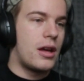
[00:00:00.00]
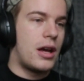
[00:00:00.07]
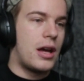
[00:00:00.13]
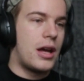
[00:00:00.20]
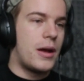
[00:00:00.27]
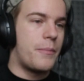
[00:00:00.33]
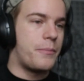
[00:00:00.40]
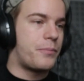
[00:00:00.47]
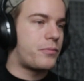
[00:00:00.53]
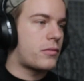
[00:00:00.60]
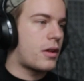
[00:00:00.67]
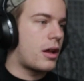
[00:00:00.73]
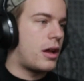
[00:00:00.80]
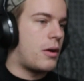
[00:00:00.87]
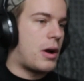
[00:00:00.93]
Um,
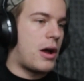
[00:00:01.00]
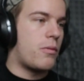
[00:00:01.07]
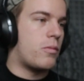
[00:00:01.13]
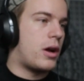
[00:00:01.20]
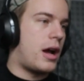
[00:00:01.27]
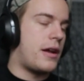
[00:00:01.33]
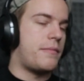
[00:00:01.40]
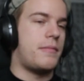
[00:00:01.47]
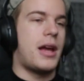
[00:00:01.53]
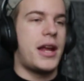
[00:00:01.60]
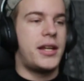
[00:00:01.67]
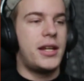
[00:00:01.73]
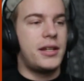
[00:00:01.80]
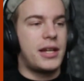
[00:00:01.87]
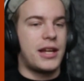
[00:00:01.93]
I, I, I
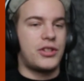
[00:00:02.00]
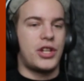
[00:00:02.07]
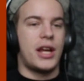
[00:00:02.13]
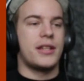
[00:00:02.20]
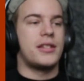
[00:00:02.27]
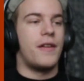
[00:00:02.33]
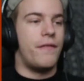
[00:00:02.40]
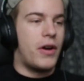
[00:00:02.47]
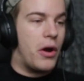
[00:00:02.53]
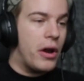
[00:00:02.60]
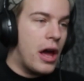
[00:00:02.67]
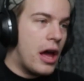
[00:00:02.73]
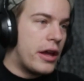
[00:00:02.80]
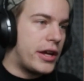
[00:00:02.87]
didn't get a chance to vote.